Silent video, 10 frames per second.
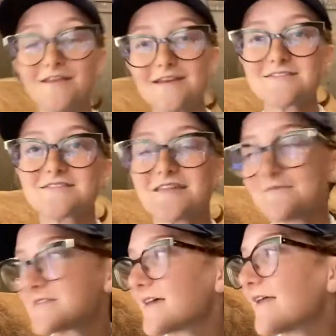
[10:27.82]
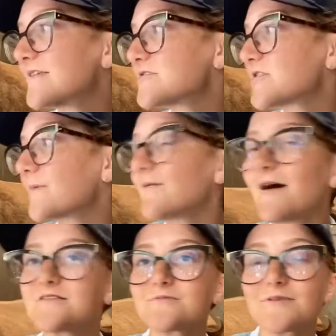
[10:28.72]
so that was it, and it took me a
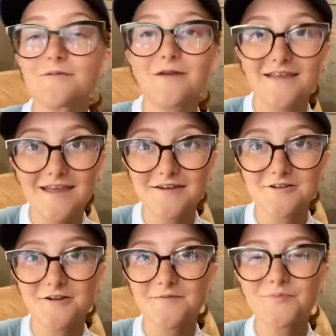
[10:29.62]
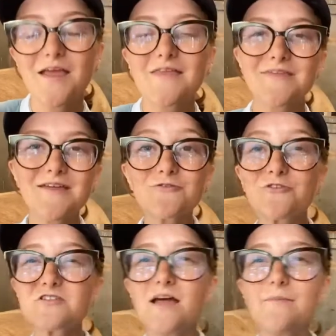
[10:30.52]
while to really want to canter. Then the
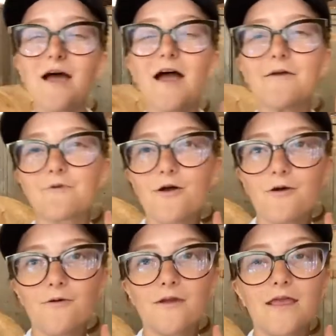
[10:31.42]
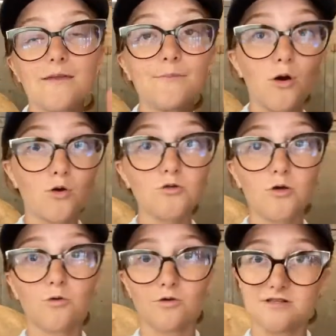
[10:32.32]
first time I rode a polo
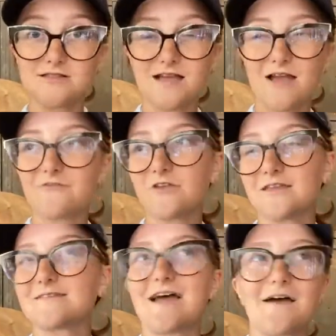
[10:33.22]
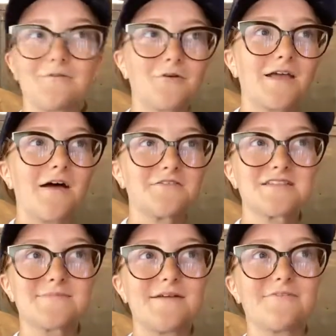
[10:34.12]
horse, I feel like that will count
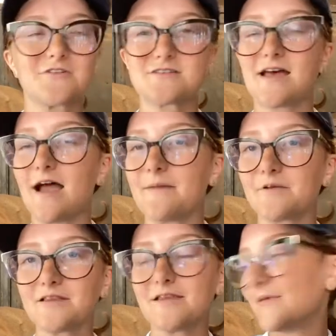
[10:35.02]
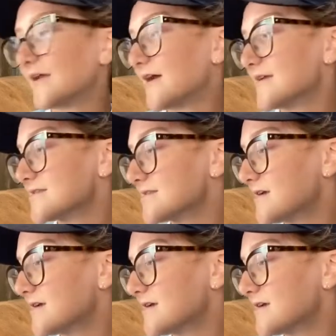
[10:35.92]
as my first time really because